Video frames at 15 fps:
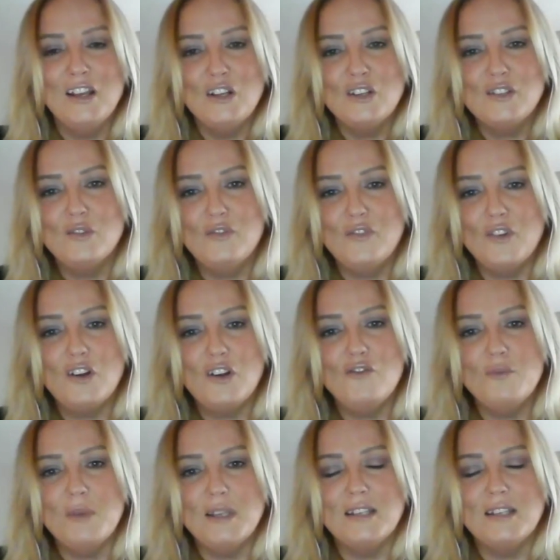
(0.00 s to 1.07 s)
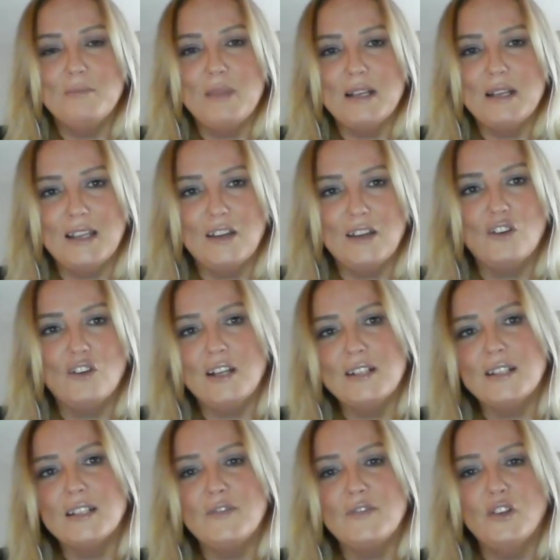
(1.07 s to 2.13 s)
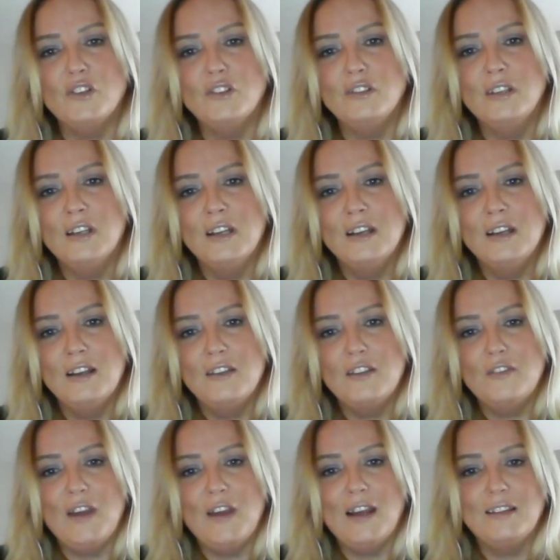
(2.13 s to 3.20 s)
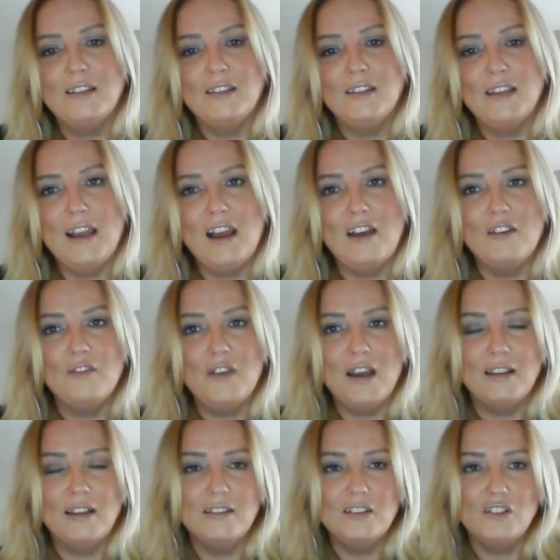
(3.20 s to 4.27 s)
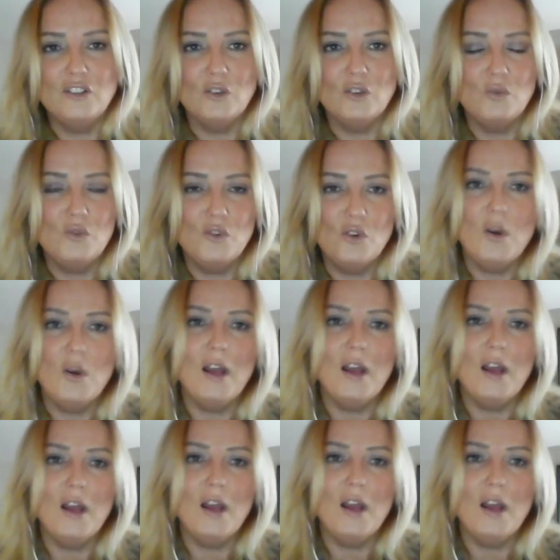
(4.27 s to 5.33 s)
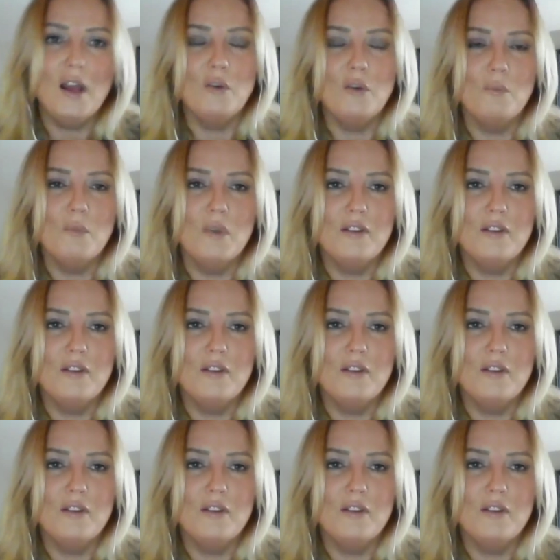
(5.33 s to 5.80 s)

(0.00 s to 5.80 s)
So for a government in basically in crisis footing, the fact that they have had, you know, no help from